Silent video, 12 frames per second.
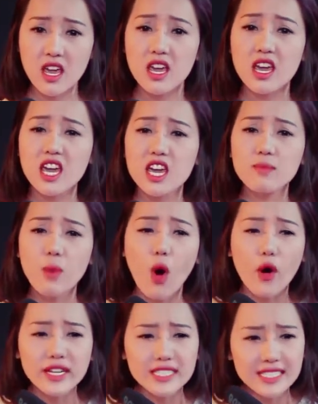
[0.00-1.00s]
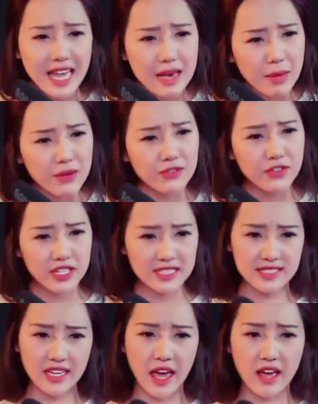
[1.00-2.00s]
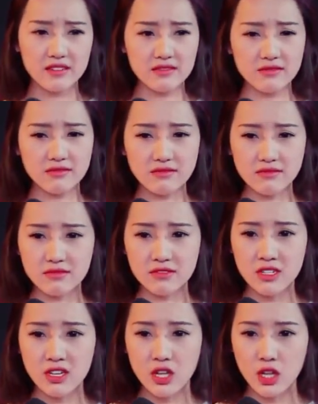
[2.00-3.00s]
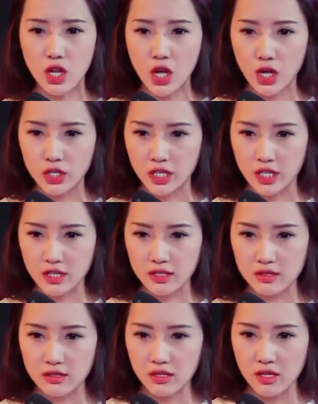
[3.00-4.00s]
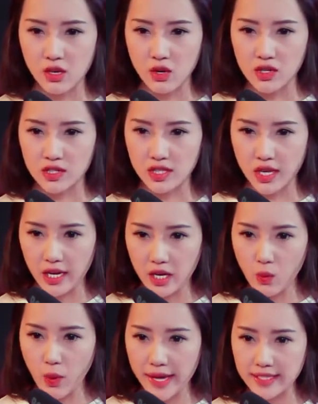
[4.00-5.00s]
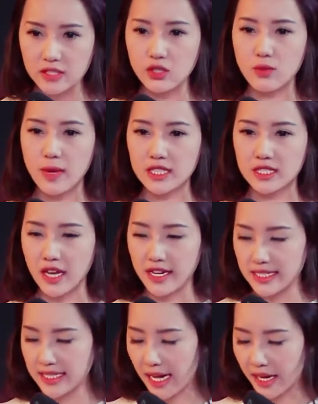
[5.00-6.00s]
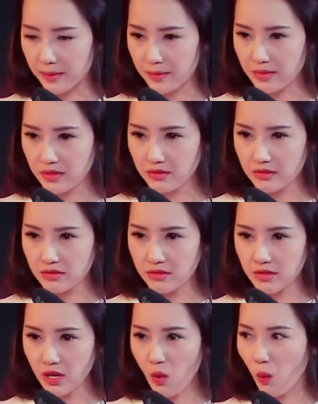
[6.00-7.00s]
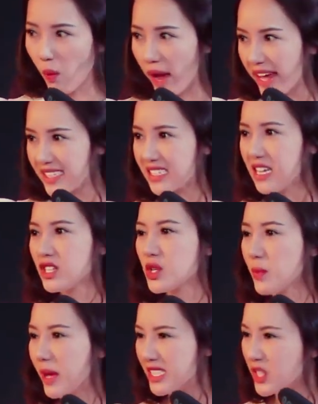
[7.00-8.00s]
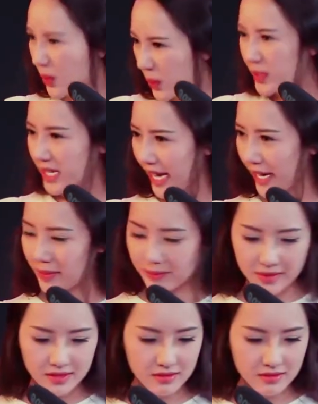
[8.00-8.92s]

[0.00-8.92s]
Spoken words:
He pointed at my foot and said, "Look, singing wastes too much study time, wastes too much school time."